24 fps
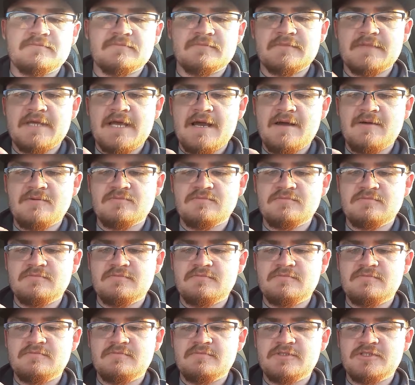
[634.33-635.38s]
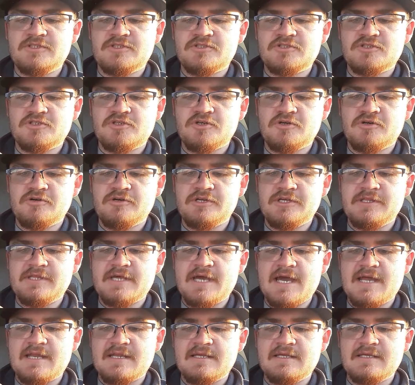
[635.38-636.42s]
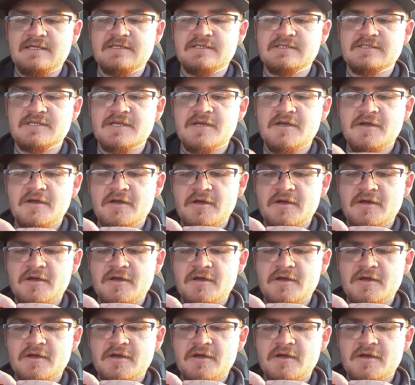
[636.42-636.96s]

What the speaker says: how sturdy that is,